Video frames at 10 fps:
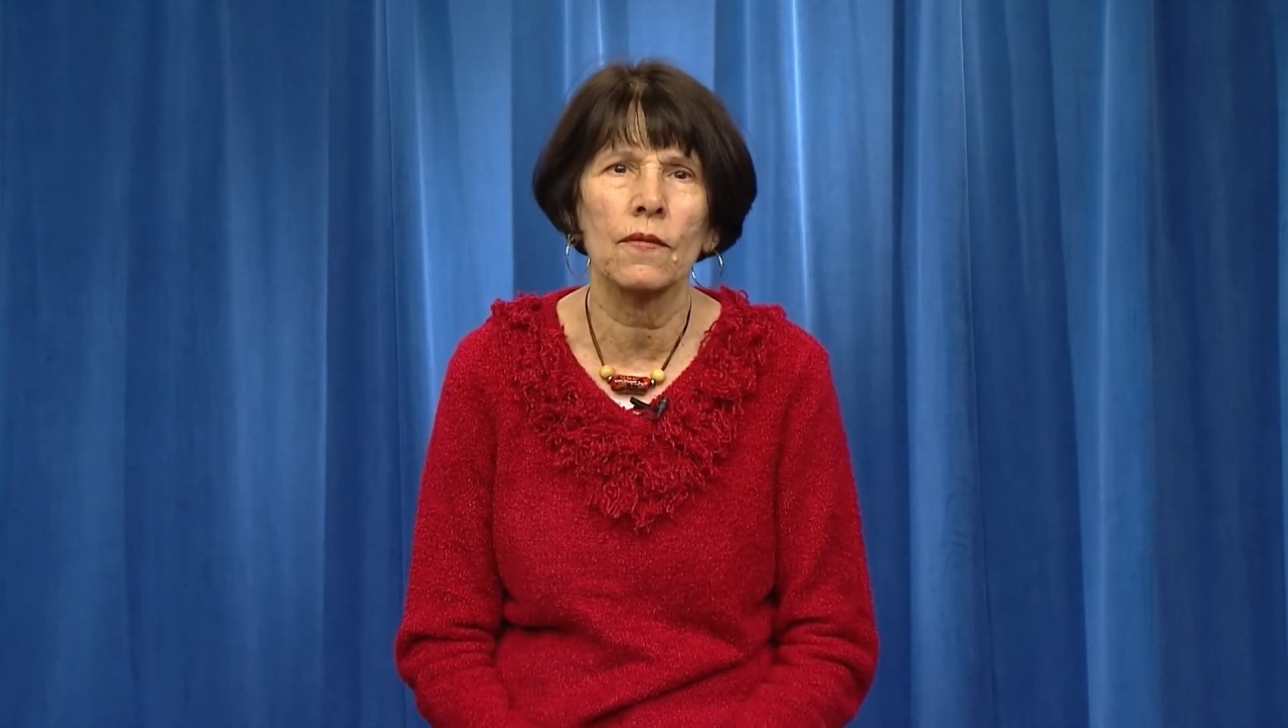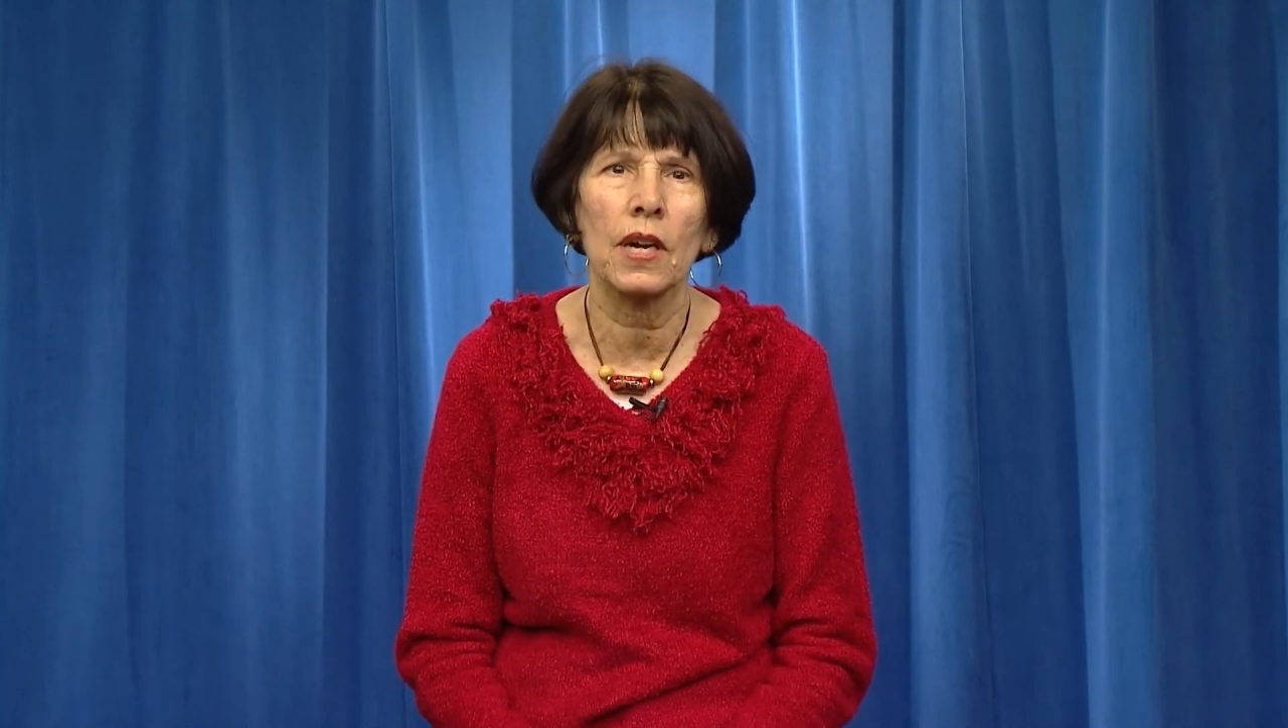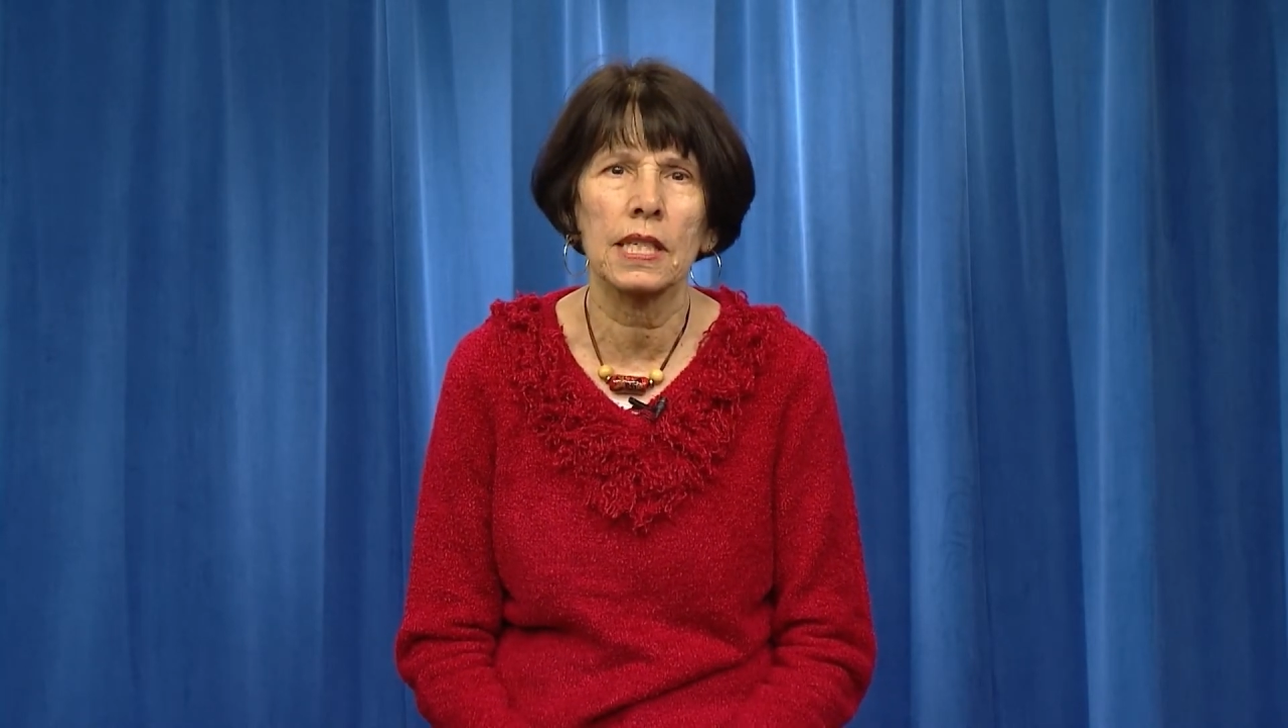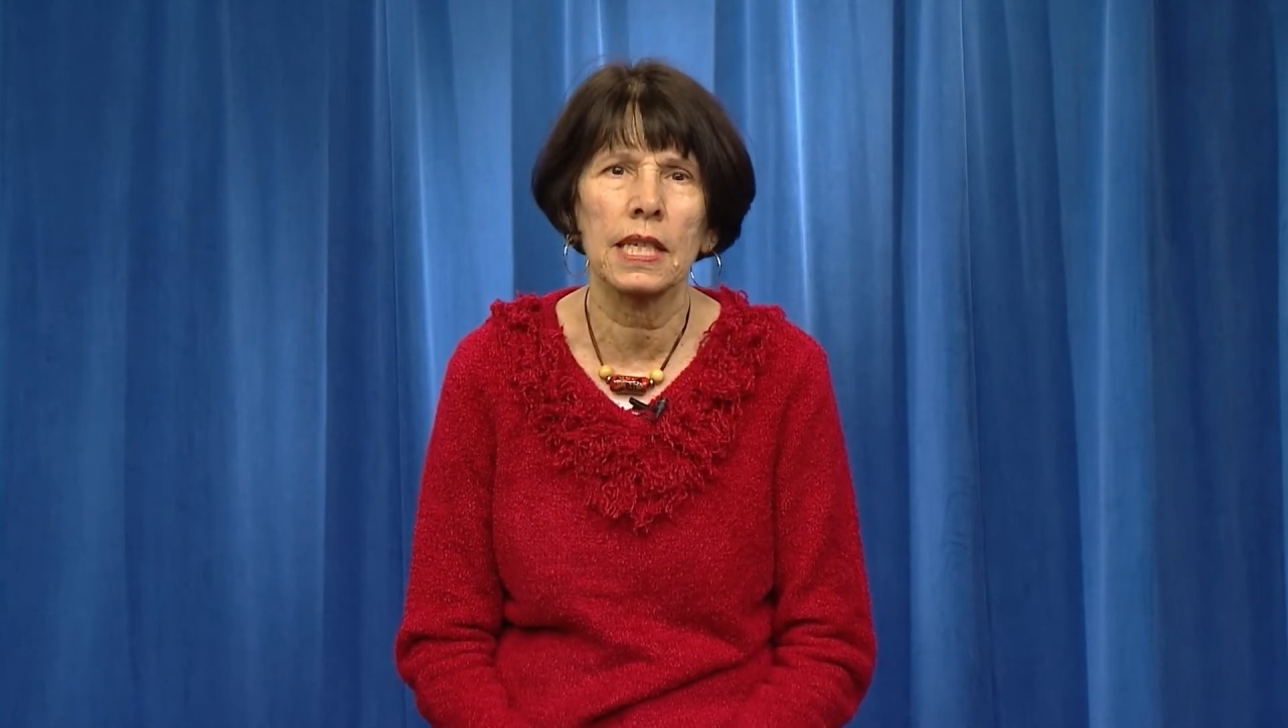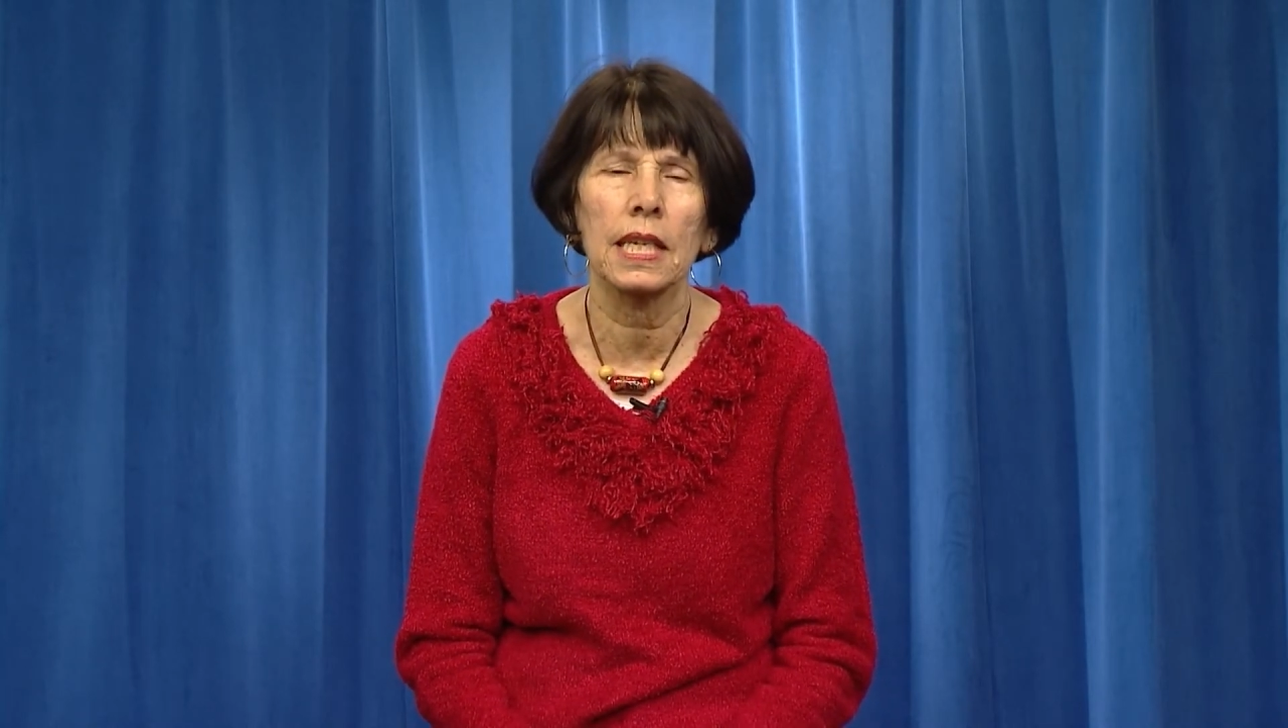of
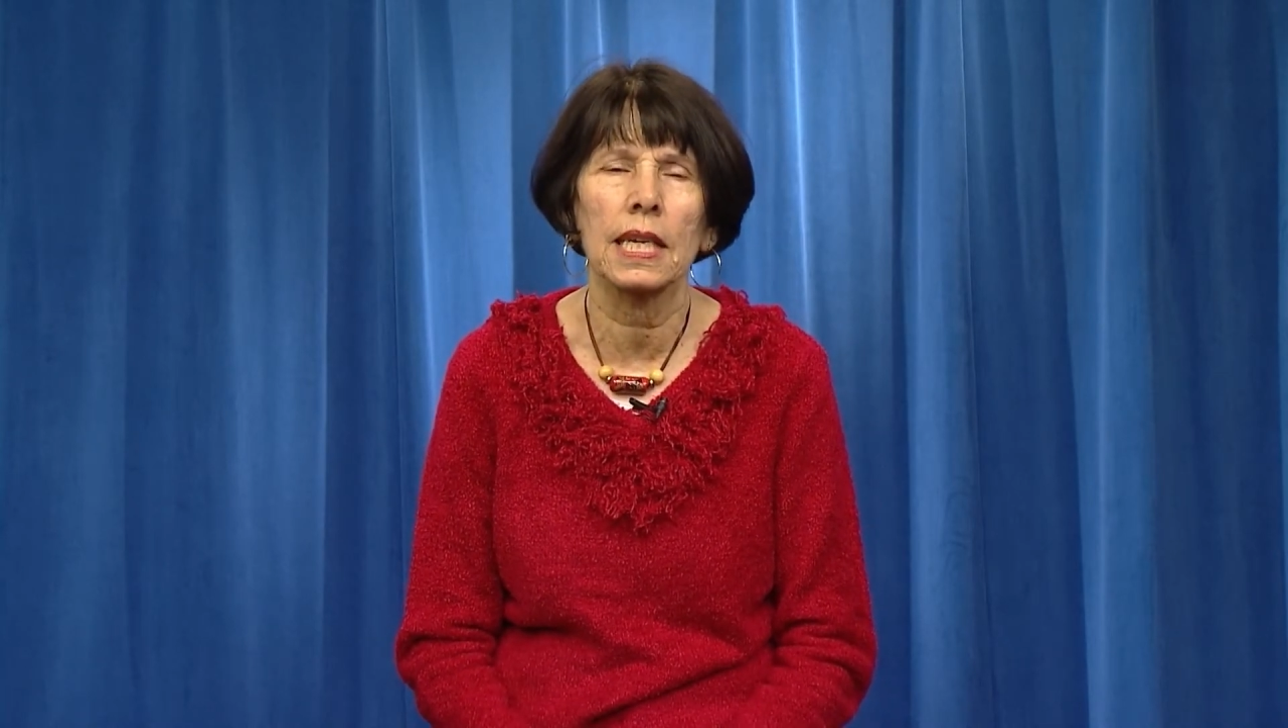our city